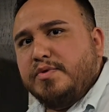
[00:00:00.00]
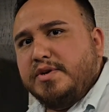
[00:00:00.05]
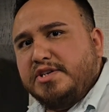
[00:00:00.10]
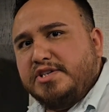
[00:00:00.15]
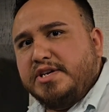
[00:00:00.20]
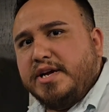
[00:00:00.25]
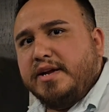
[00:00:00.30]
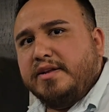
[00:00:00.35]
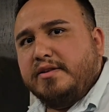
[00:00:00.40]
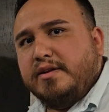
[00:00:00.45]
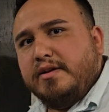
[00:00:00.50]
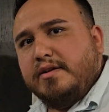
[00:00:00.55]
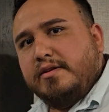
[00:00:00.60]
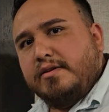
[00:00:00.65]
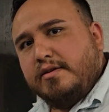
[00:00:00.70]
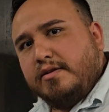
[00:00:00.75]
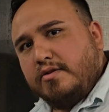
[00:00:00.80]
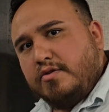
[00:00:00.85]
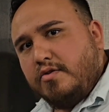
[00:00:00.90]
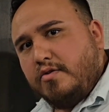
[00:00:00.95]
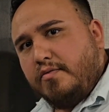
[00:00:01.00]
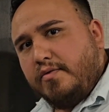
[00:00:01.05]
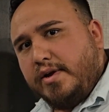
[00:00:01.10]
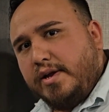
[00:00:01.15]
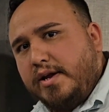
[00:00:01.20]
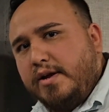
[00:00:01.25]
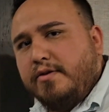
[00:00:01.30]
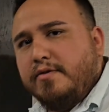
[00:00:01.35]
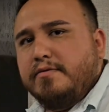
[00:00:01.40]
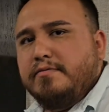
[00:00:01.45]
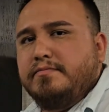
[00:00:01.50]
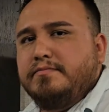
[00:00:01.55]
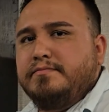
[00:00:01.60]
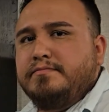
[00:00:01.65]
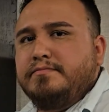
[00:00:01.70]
rejected over here.